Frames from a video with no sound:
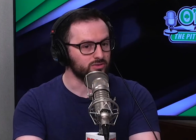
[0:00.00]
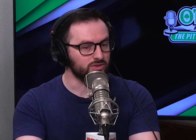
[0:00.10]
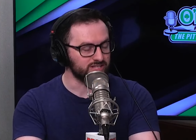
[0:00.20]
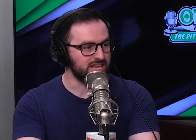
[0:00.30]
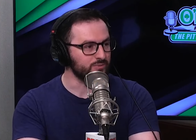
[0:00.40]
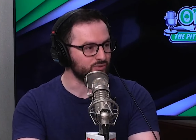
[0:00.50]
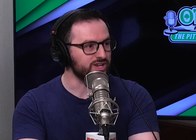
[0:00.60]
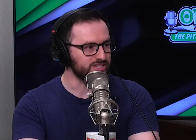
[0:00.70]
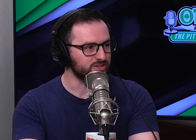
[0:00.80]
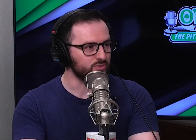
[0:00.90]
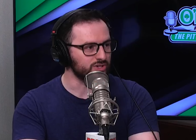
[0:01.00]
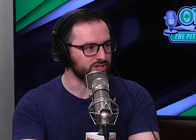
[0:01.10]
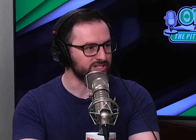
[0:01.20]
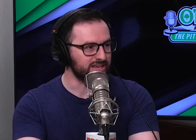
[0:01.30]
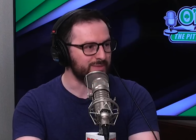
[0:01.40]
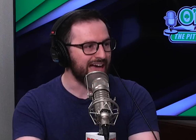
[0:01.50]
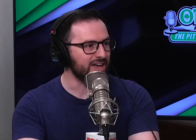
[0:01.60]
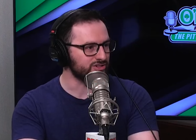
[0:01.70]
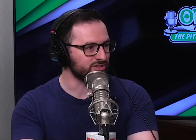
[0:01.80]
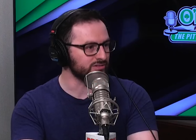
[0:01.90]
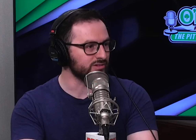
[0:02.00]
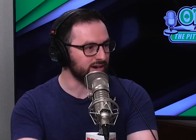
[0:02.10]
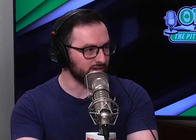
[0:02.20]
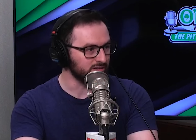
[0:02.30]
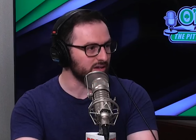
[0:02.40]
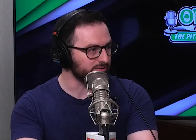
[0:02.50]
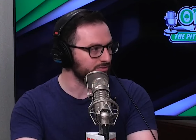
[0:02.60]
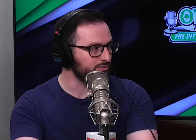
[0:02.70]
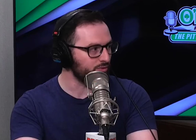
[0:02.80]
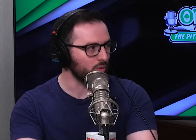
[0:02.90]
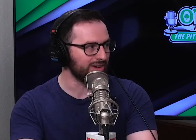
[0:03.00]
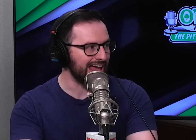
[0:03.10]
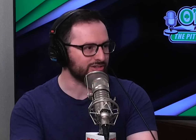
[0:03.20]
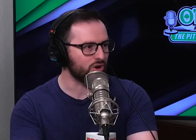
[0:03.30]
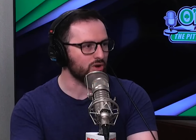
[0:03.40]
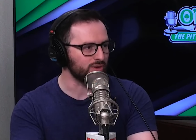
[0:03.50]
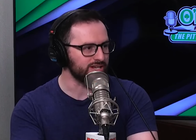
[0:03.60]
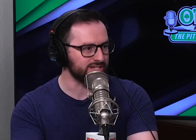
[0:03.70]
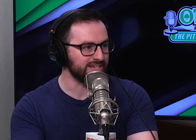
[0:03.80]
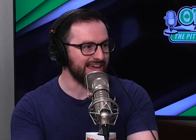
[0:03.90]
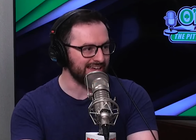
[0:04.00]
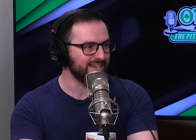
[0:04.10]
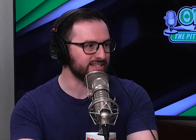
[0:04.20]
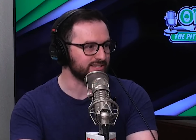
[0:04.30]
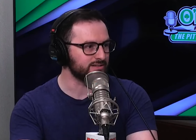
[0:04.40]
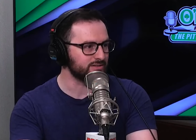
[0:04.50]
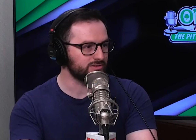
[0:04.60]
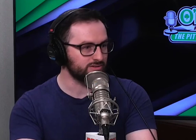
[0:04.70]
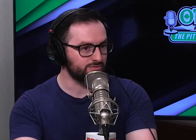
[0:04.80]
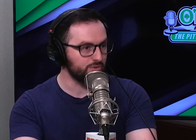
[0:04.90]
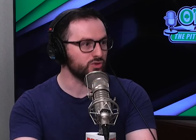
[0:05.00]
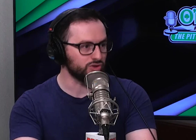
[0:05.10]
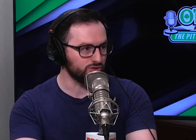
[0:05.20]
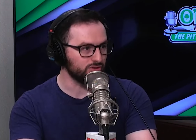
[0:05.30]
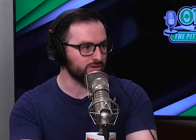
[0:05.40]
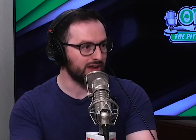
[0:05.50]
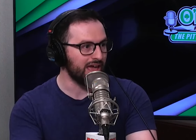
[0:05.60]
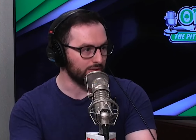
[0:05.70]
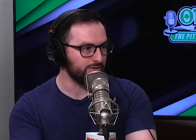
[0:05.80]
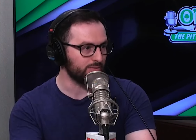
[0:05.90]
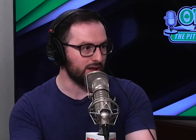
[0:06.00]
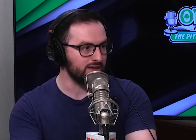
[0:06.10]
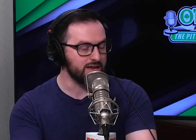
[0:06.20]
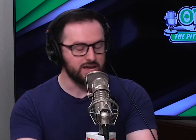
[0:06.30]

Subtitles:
the same reason, which is a passion and a love for NASCAR racing and its future health, right?